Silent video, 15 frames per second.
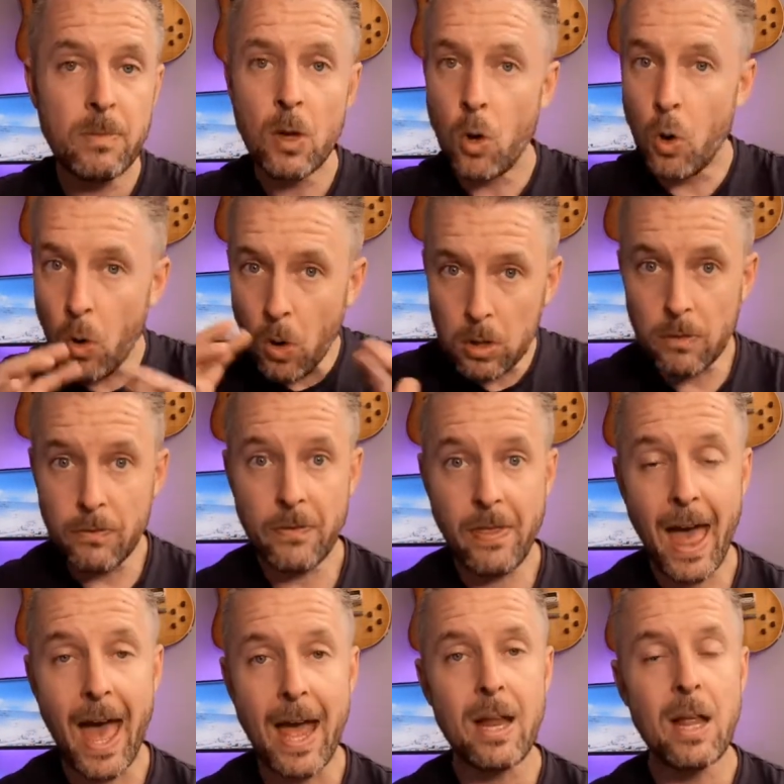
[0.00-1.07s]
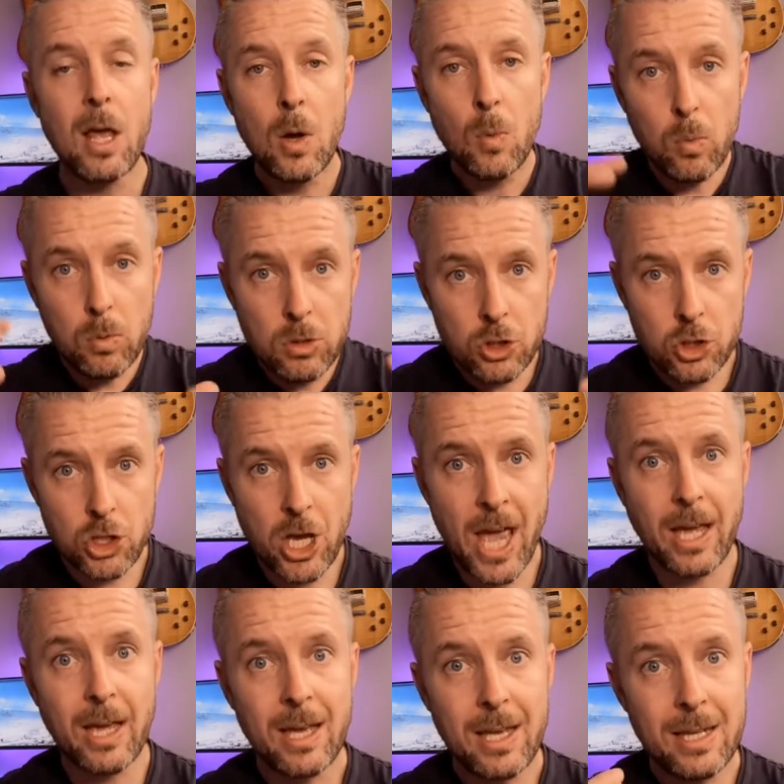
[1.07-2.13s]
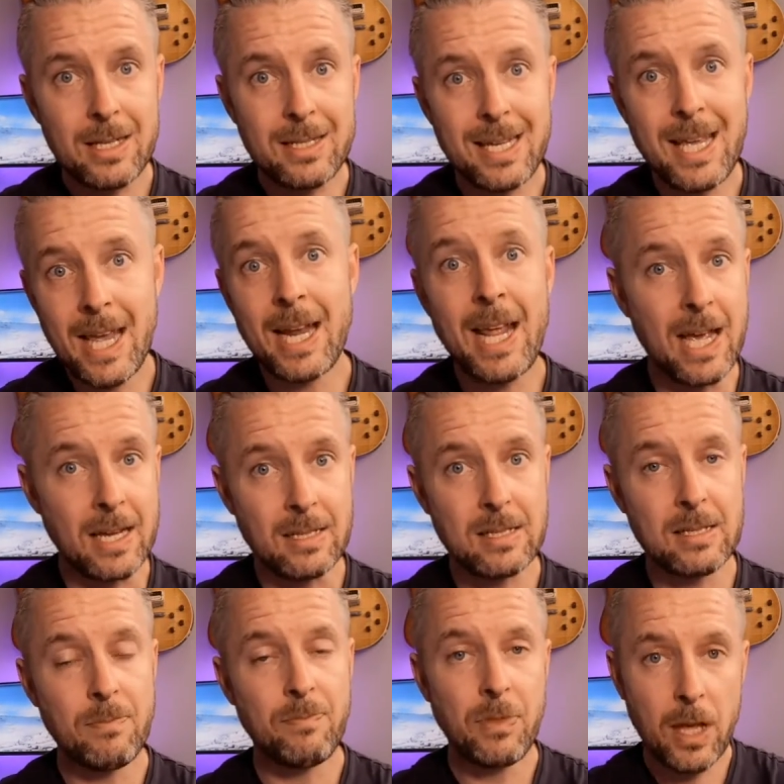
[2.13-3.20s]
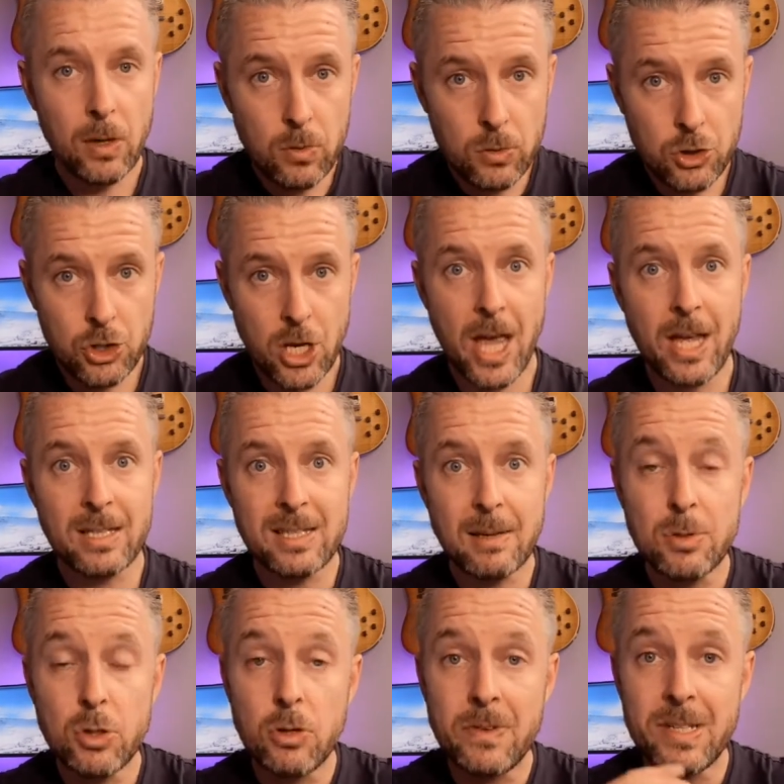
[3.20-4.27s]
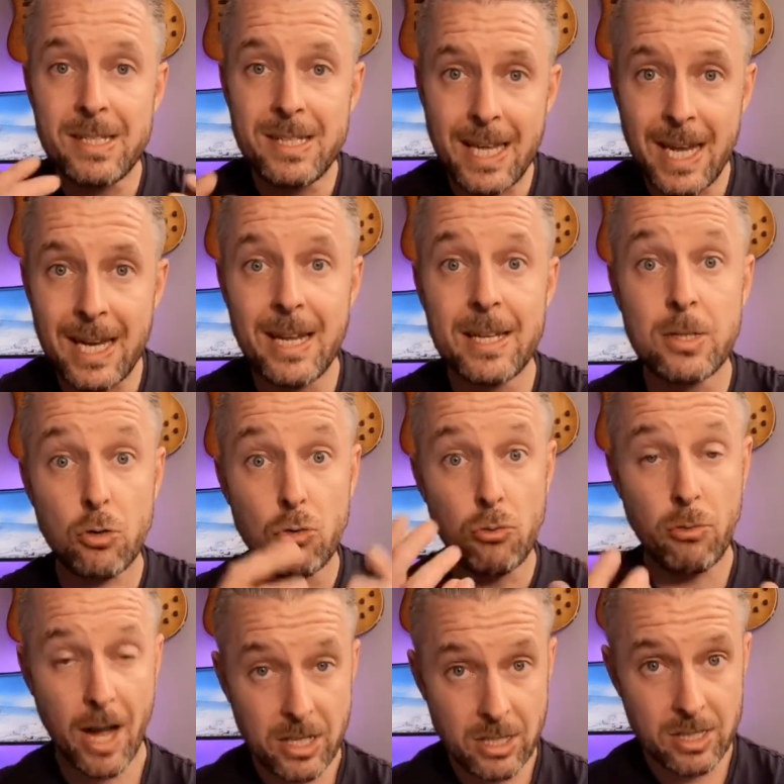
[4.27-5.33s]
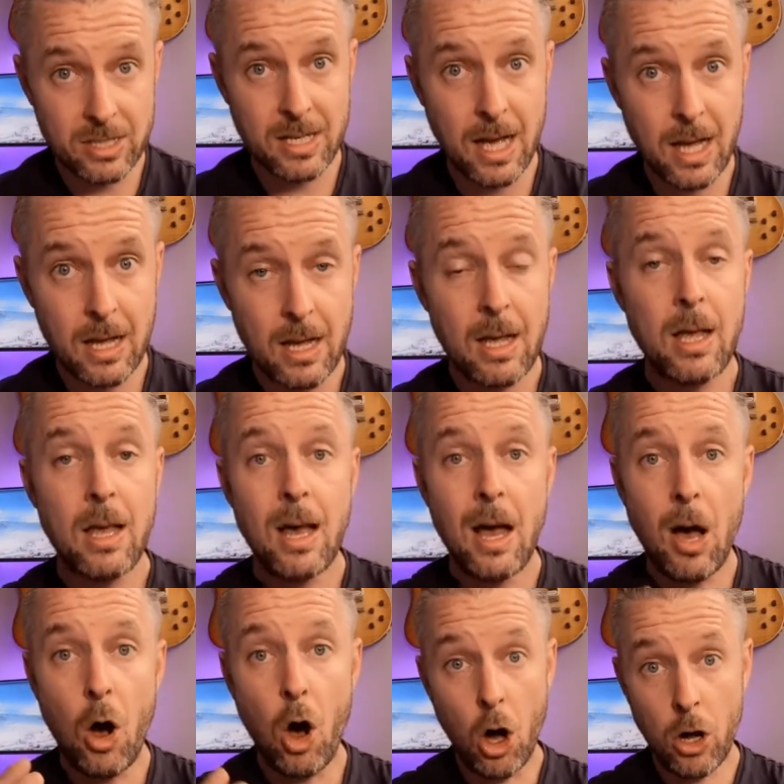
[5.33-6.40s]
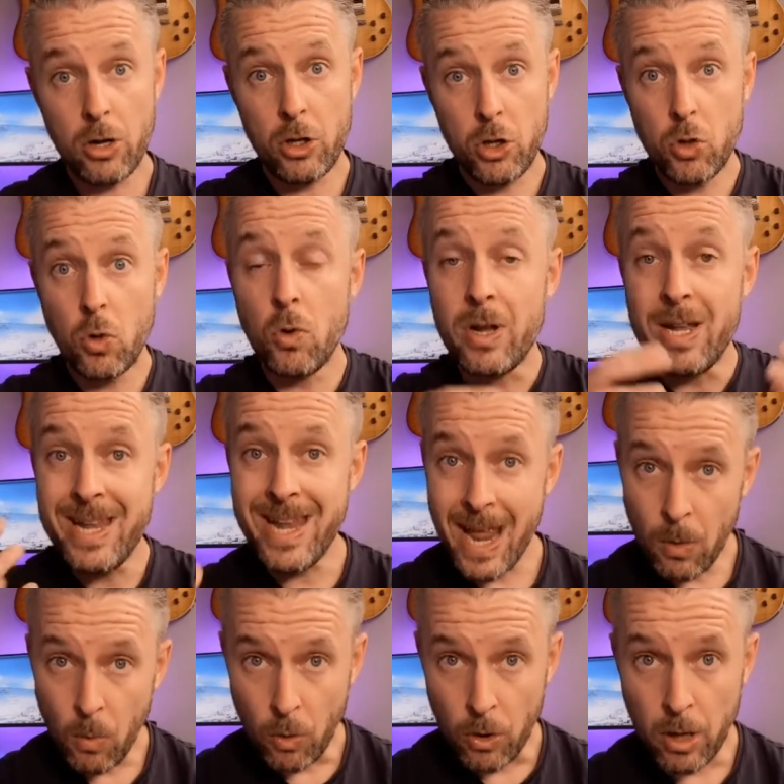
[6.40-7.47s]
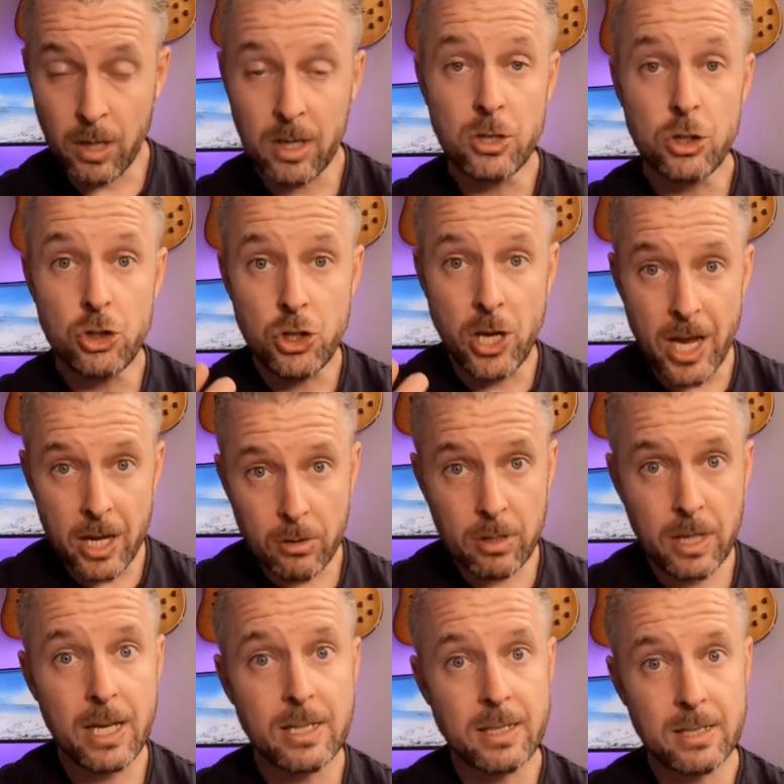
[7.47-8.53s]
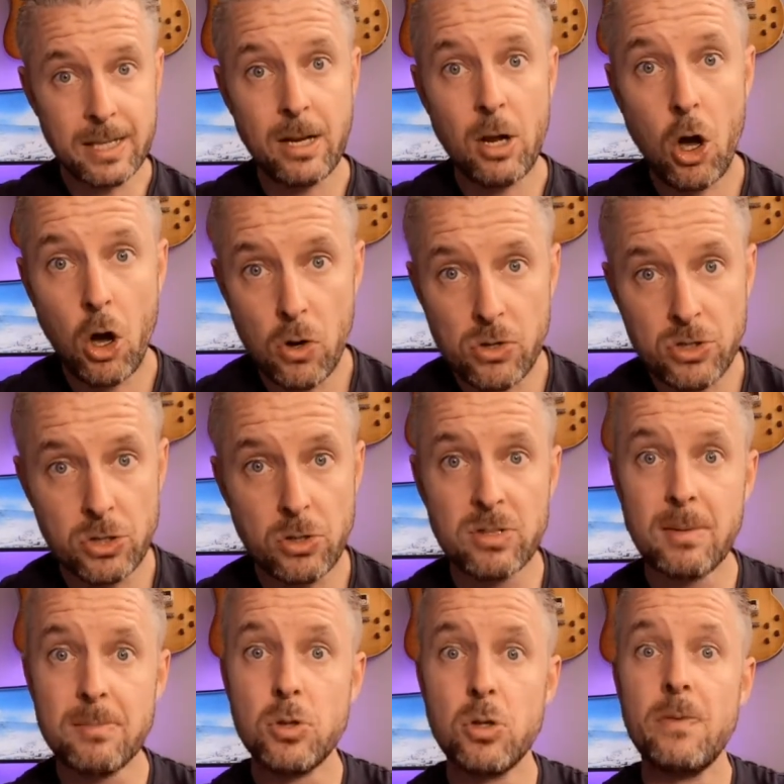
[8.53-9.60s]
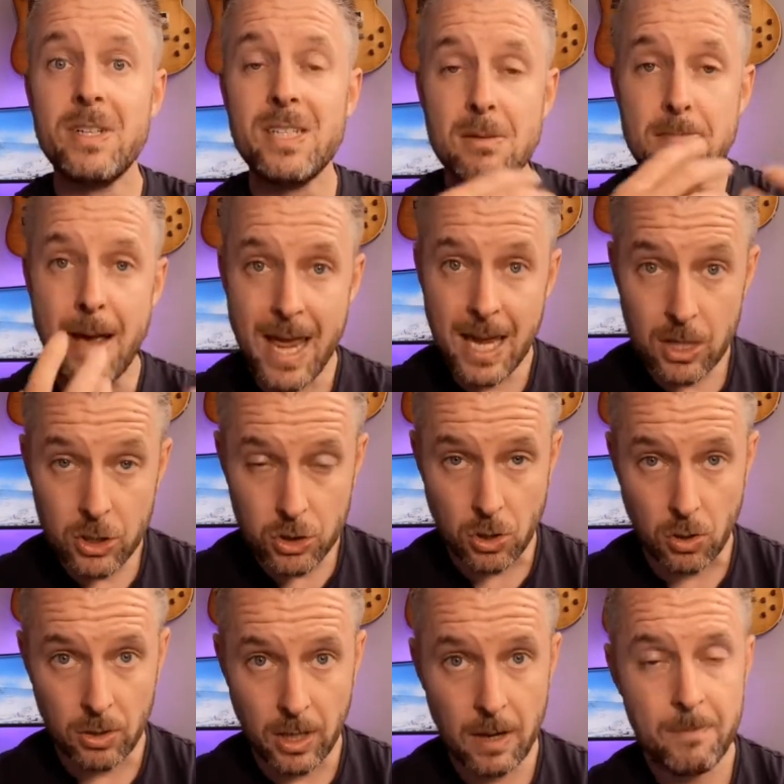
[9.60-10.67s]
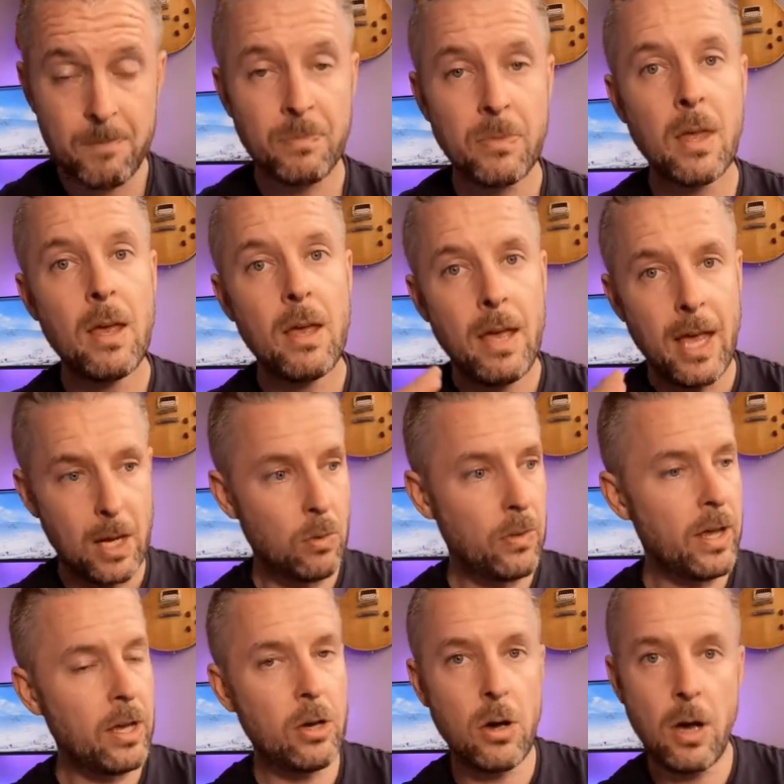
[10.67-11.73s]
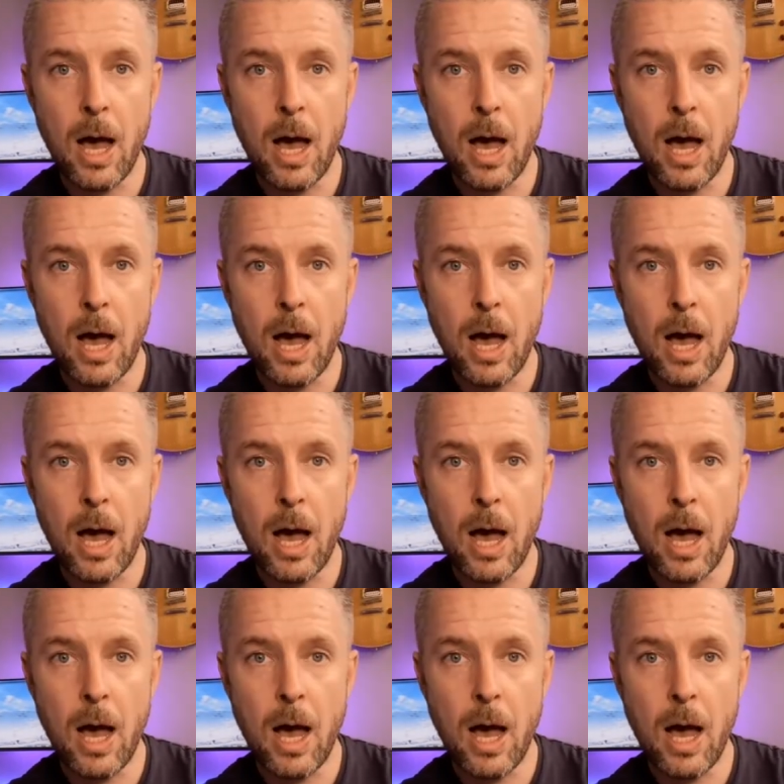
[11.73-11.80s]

all of that will check DNS. It'll check some sort of a DNS register on your network, generally, as I said, hosted on some sort of a domain controller. It'll then go,